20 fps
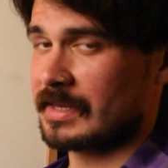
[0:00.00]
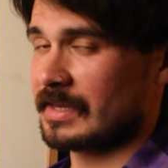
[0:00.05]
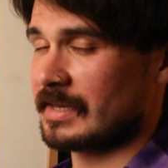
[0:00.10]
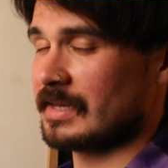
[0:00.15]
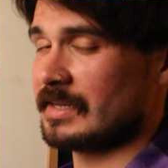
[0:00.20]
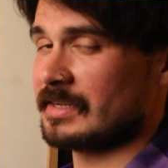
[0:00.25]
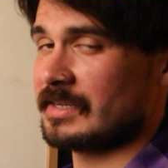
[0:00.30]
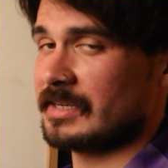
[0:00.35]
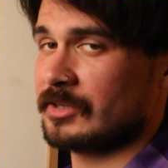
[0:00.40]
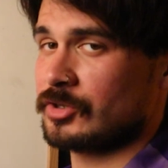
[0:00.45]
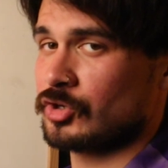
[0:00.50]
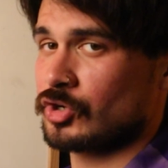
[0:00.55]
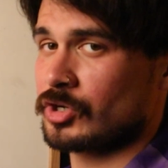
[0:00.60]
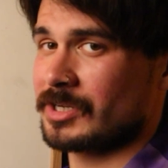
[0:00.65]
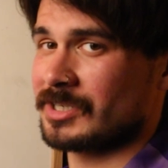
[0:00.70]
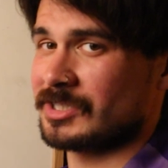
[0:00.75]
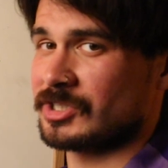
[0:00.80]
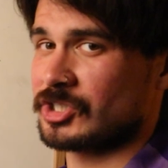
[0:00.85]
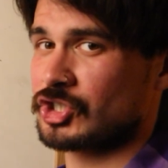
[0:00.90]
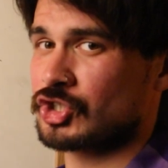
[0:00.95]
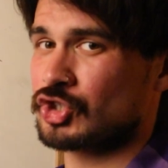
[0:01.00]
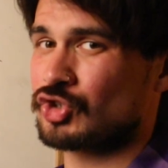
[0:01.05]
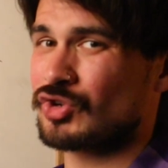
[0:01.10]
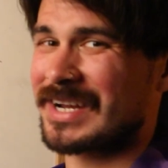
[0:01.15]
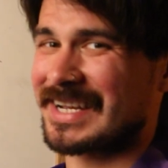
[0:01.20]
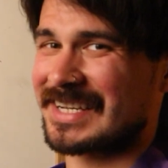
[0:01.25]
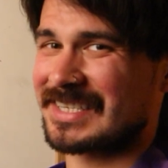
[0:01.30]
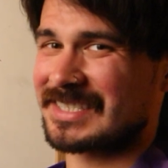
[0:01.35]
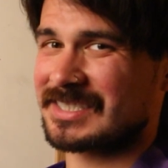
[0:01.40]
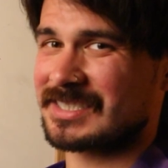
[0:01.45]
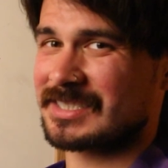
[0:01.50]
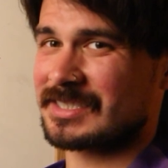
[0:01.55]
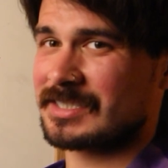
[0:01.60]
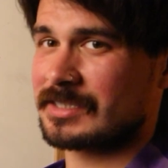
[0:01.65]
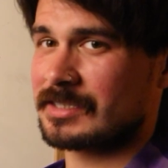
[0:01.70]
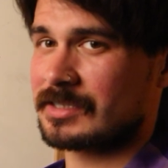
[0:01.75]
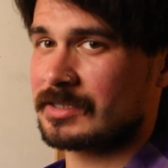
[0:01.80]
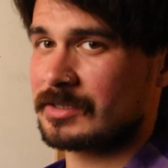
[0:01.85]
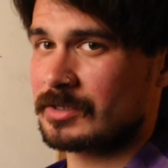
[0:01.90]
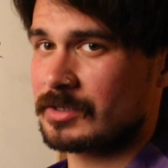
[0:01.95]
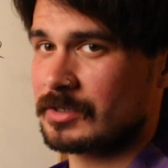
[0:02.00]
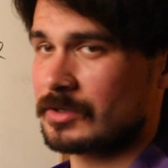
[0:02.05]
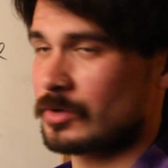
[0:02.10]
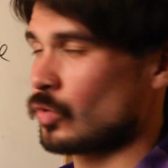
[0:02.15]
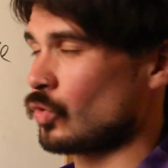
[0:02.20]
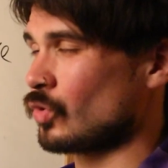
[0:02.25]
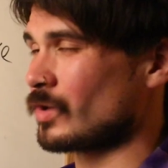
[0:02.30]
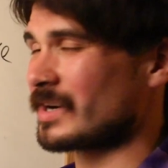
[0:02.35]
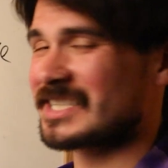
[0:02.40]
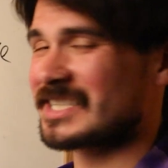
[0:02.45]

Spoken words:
It either constricts or